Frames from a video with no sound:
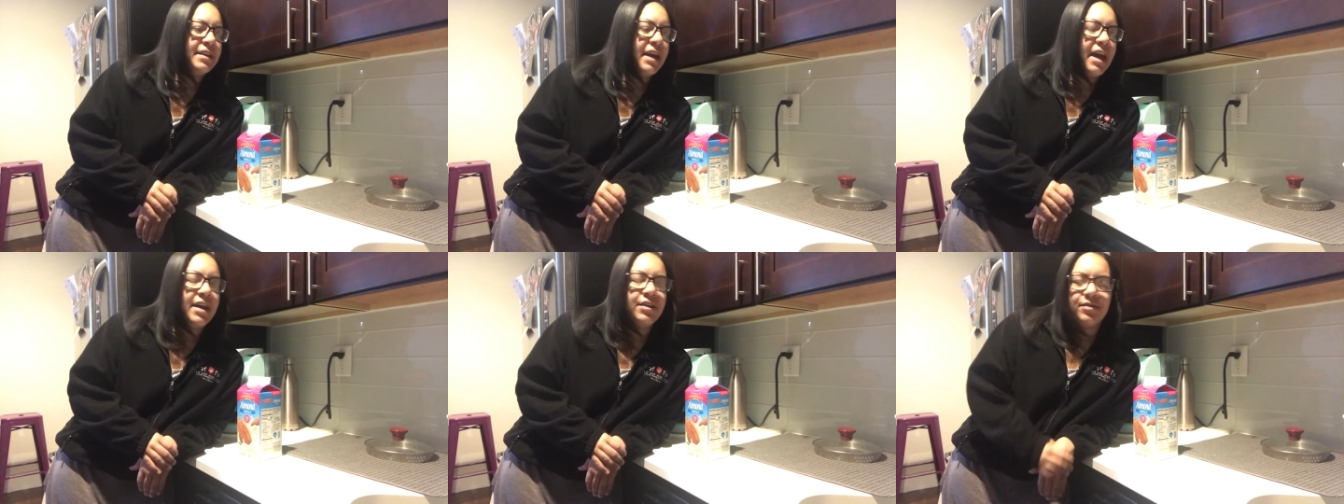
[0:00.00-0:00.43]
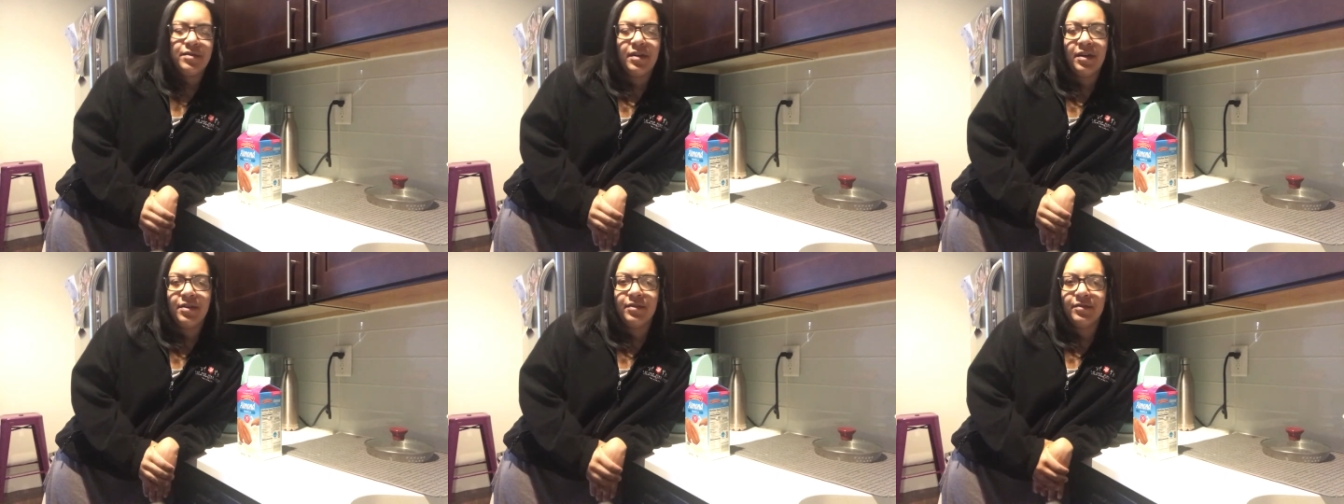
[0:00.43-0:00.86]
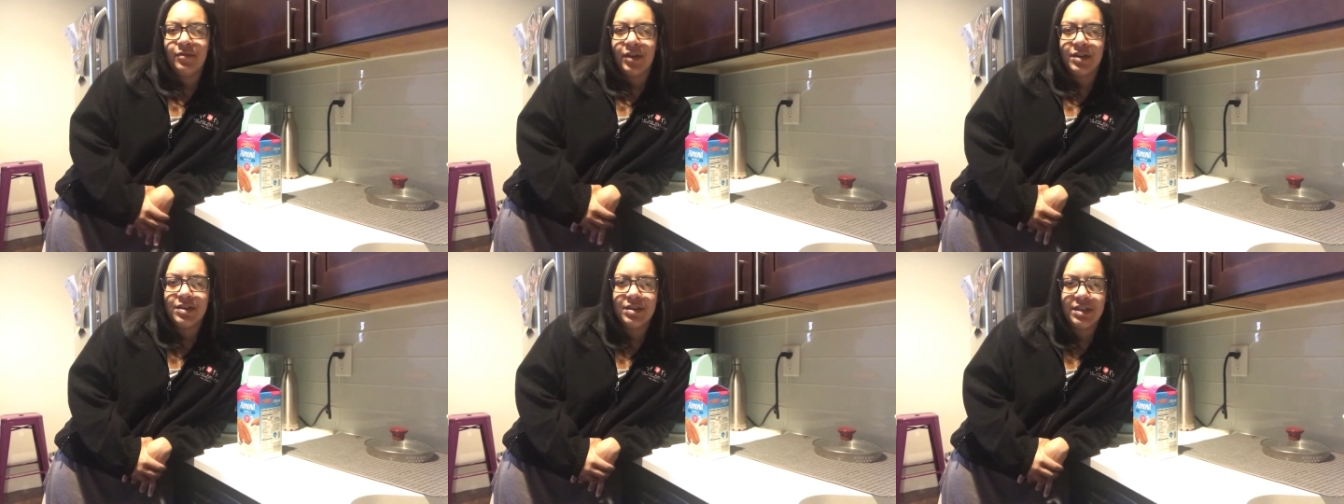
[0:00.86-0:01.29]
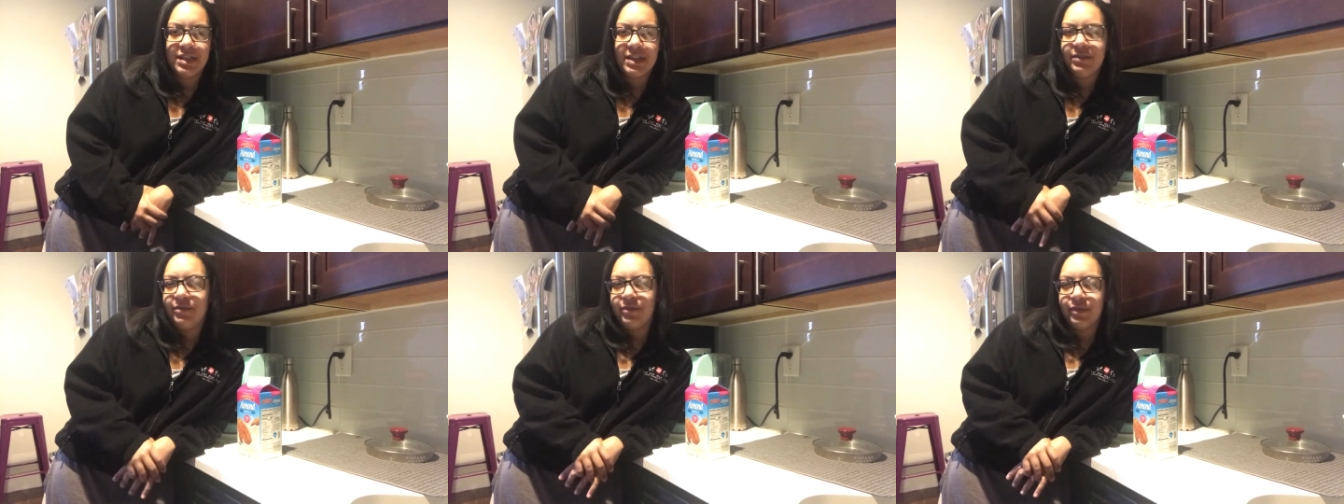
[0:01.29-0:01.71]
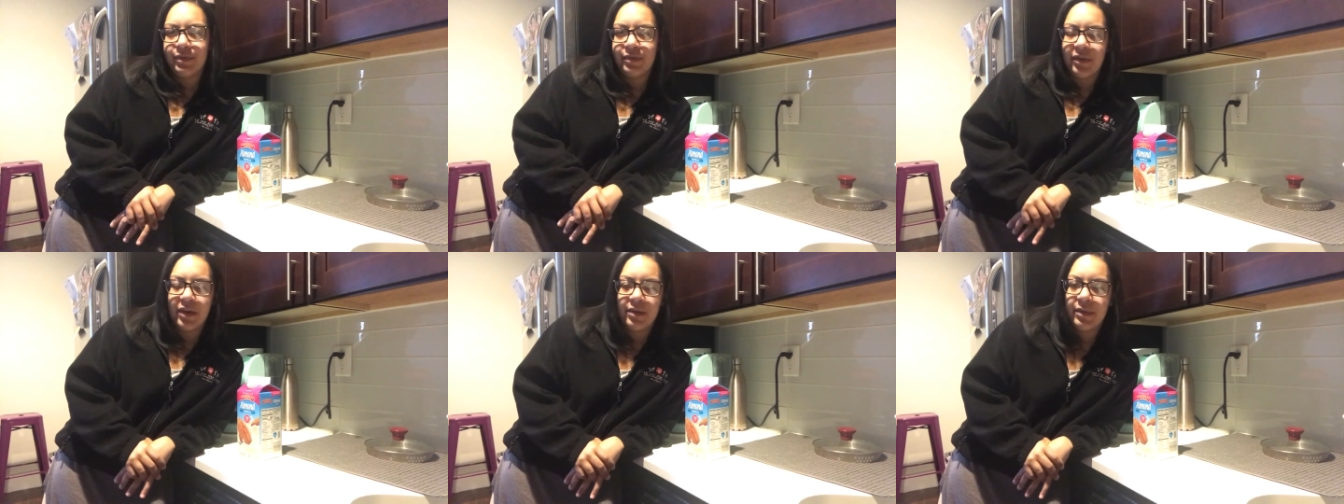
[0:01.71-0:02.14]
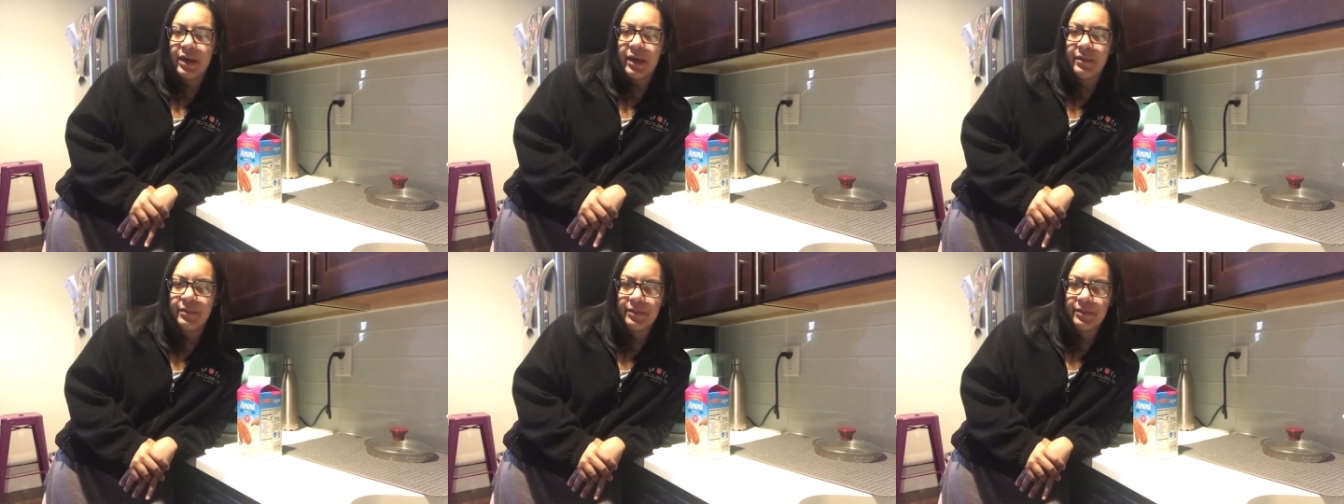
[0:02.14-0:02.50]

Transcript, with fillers: yeah, I don't rush to eat food right away.